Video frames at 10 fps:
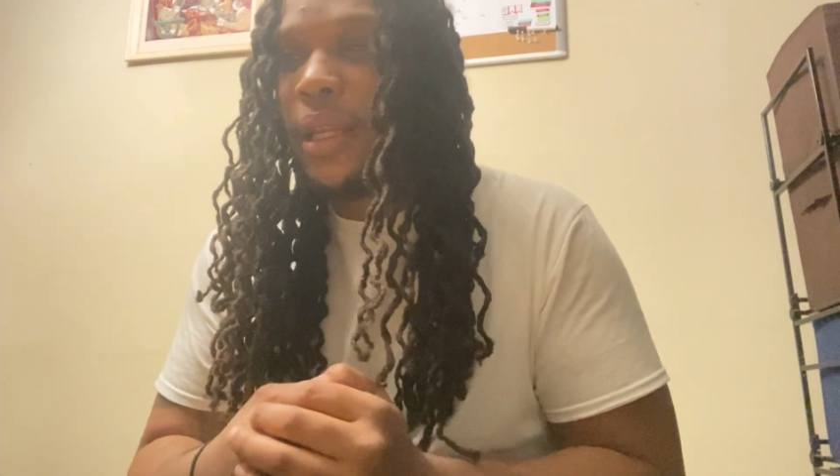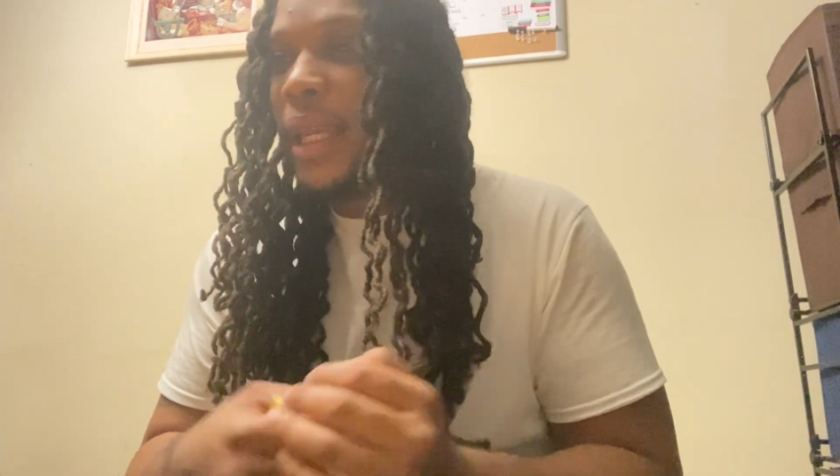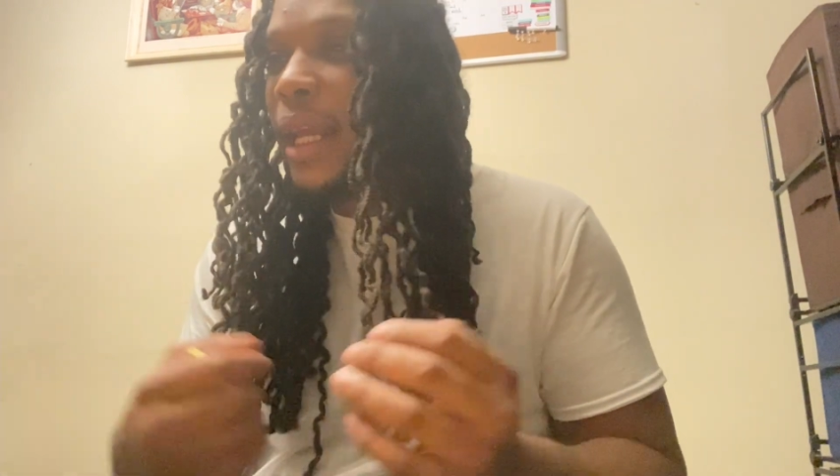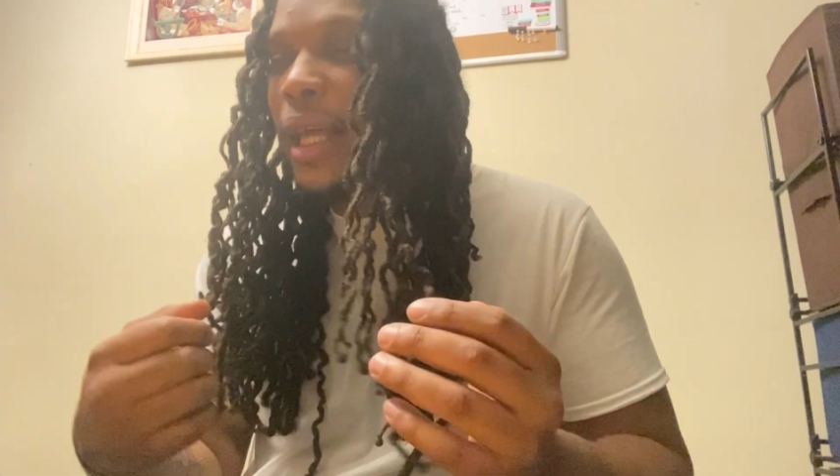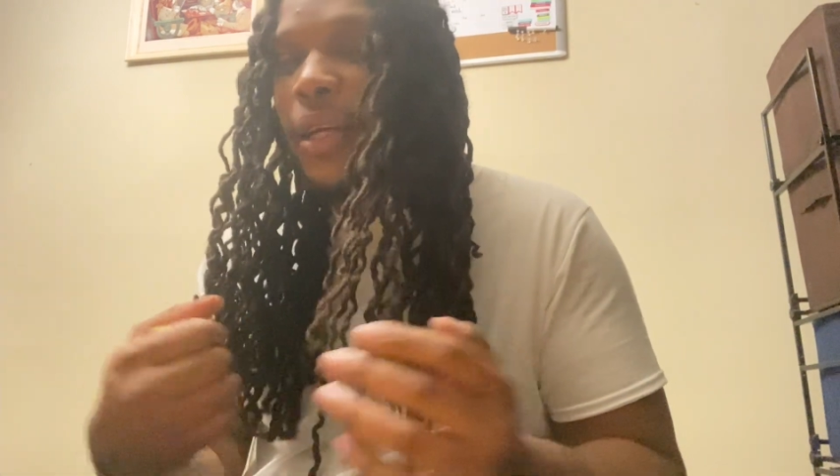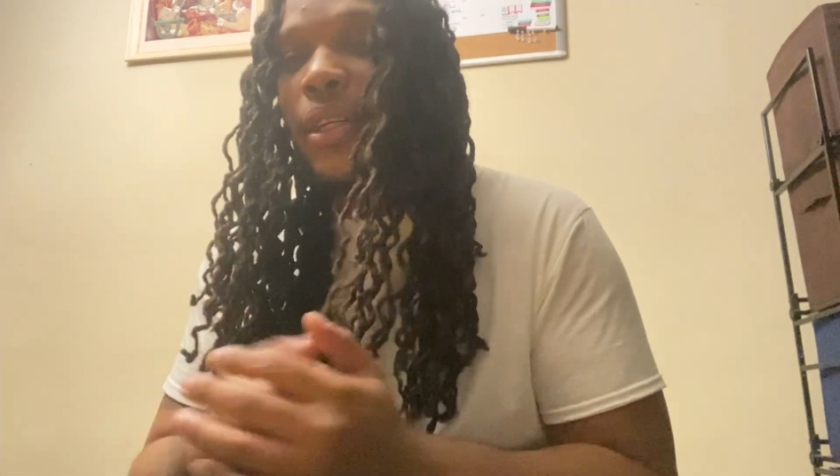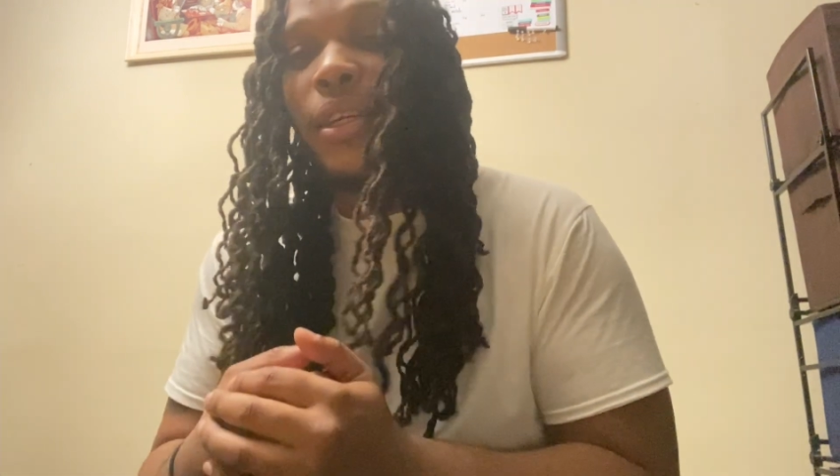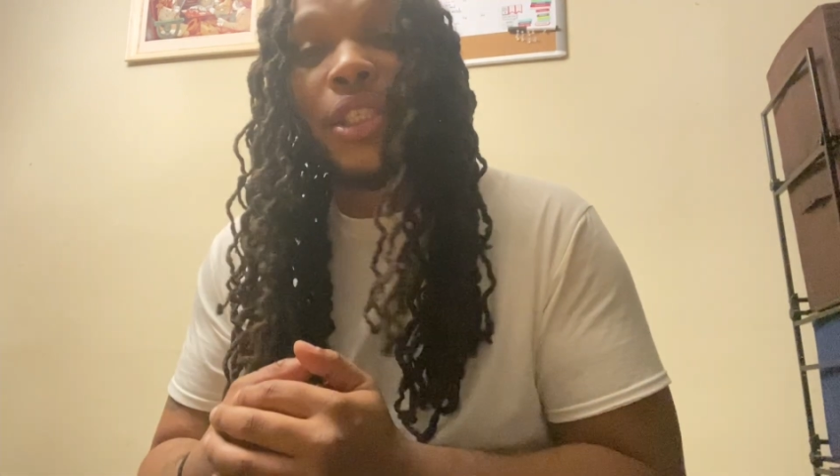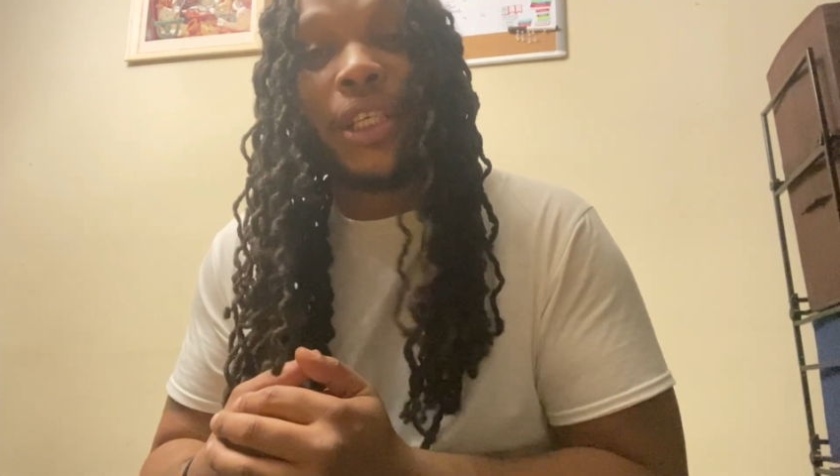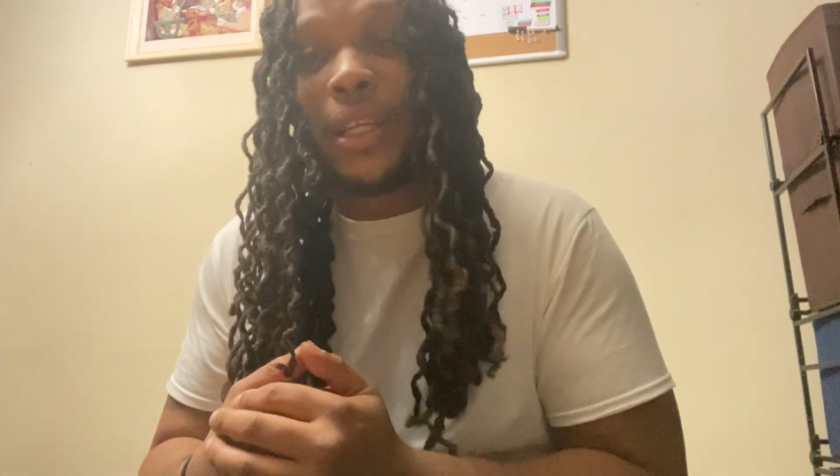Leave that
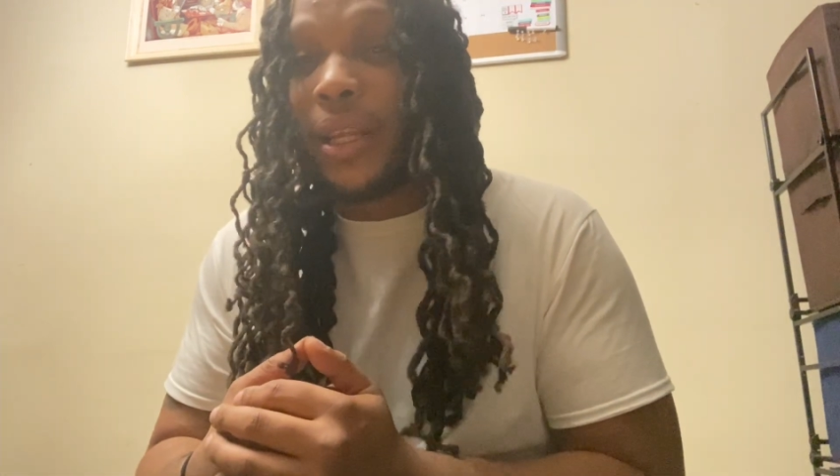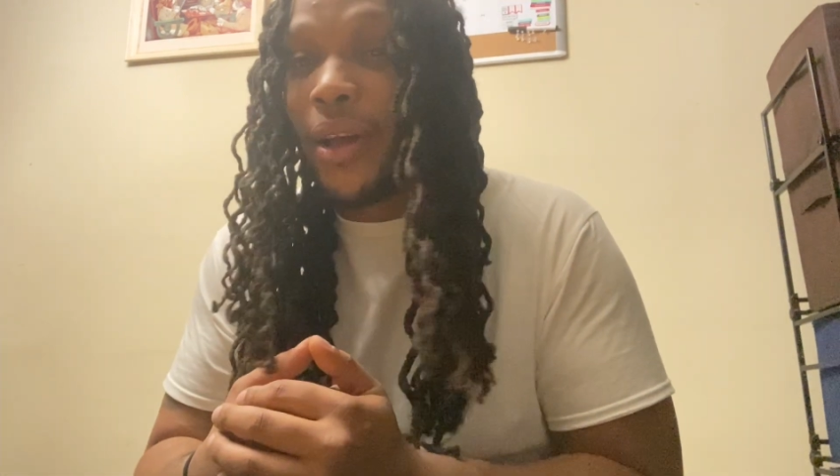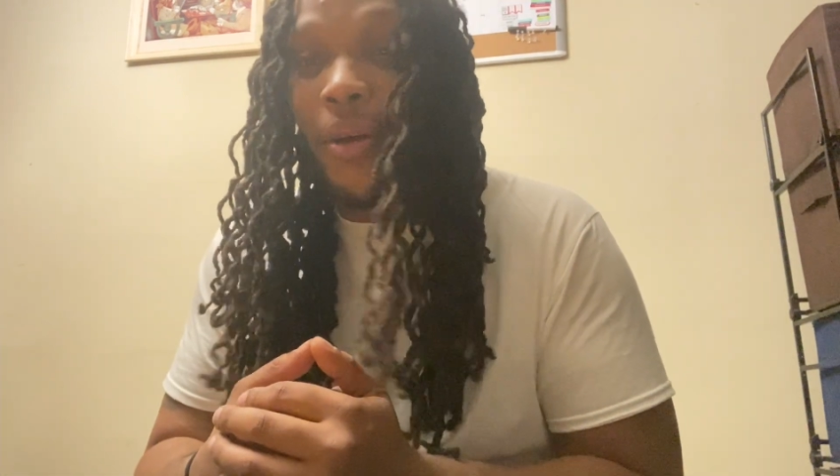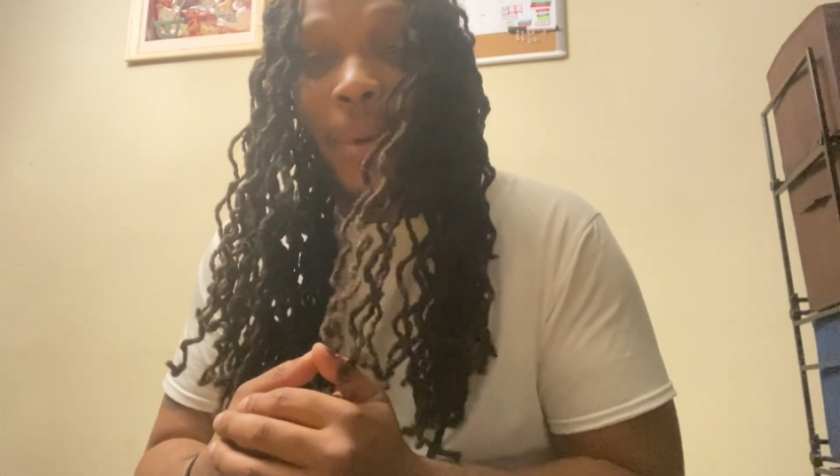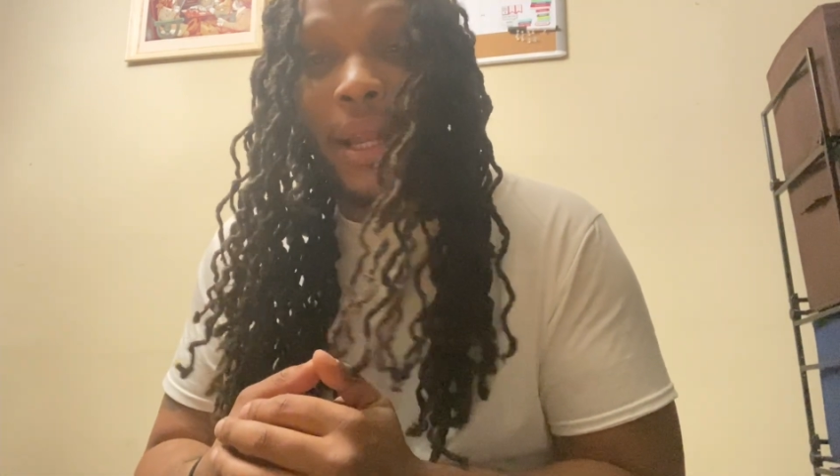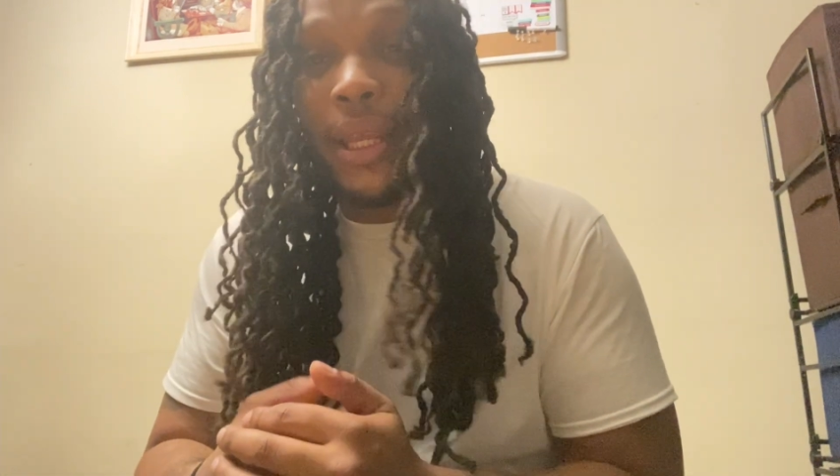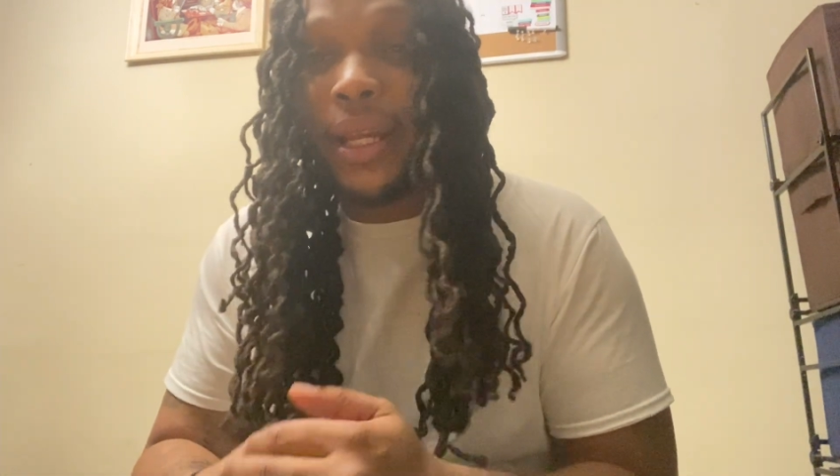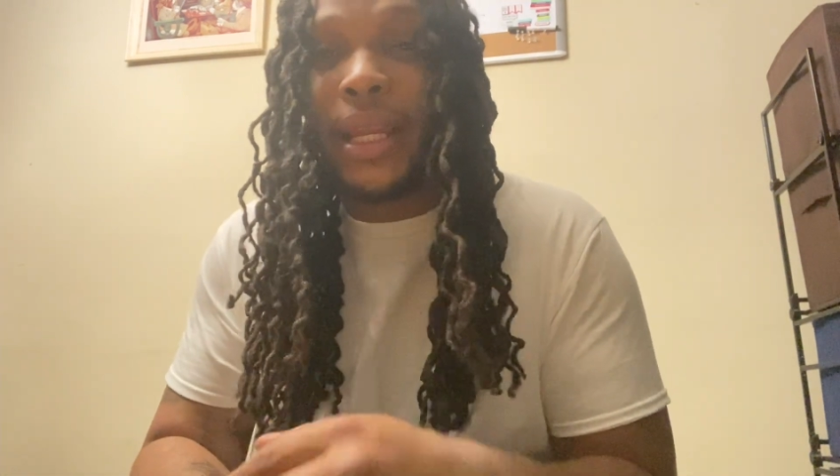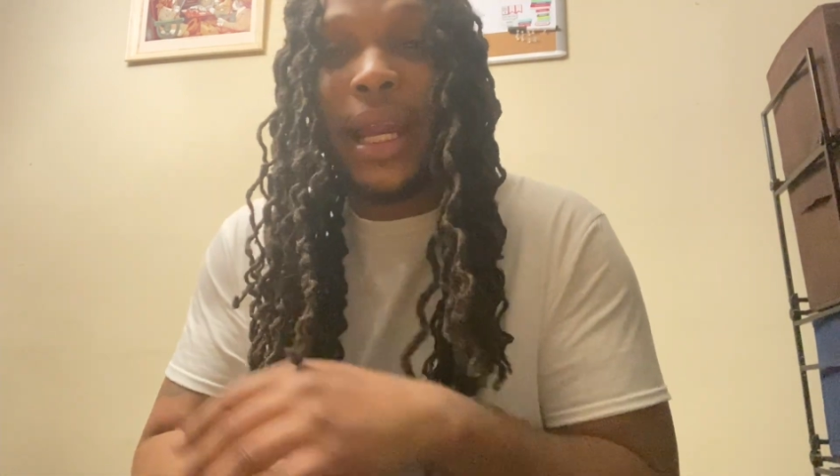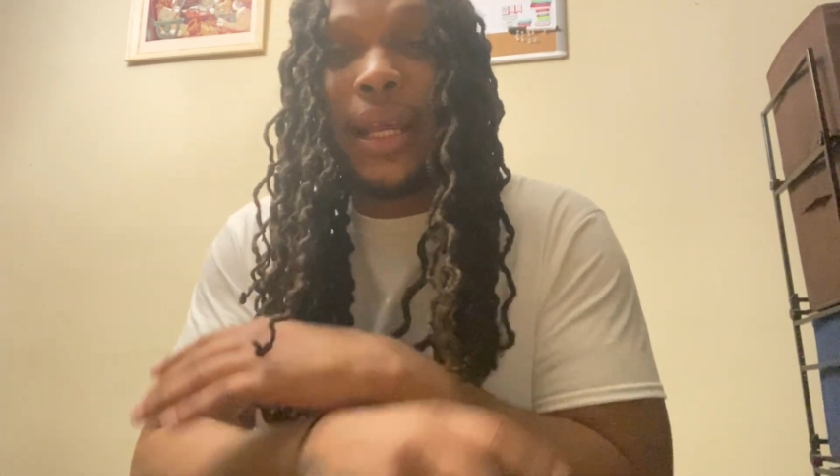hood shit alone, my
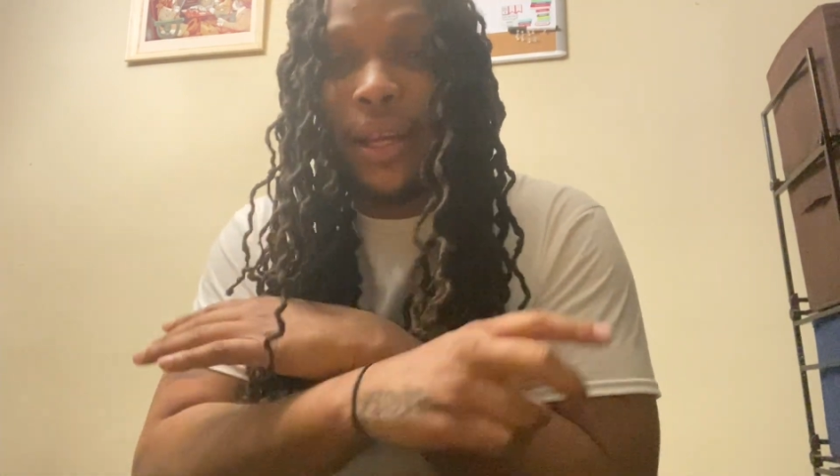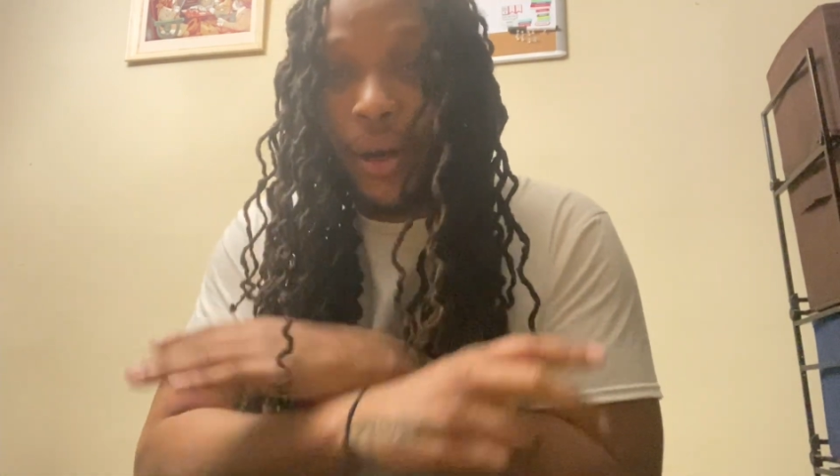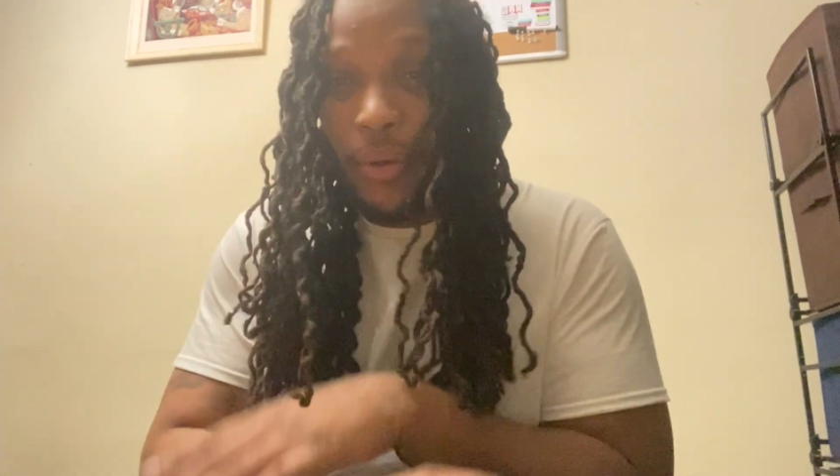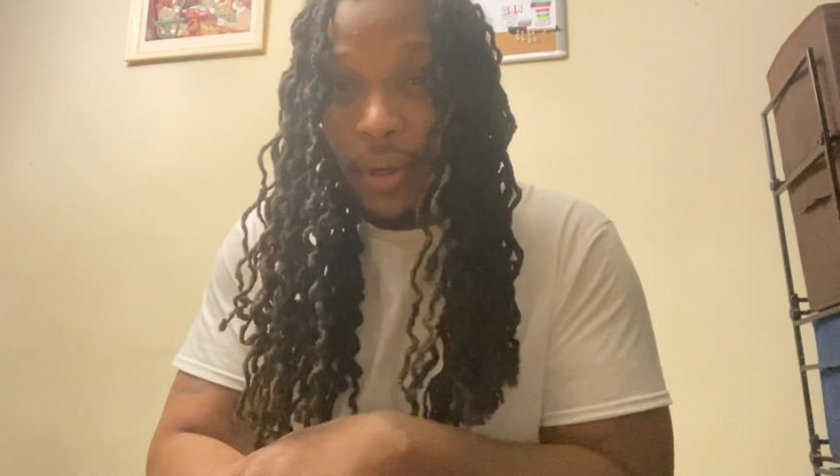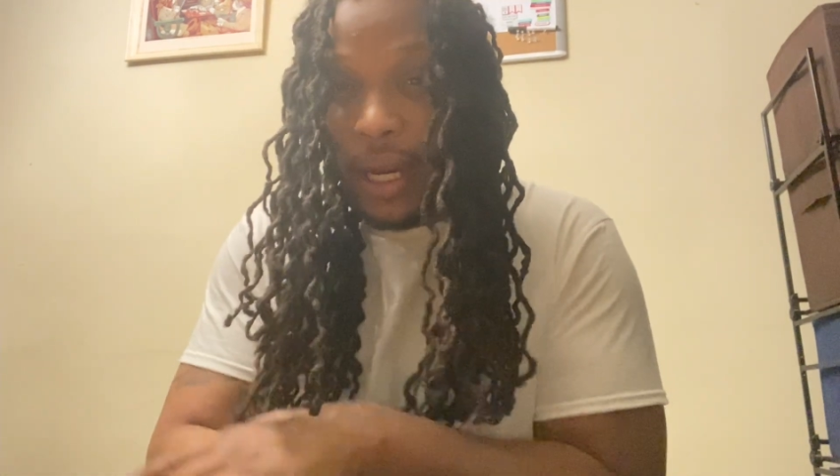nigga. Let it go.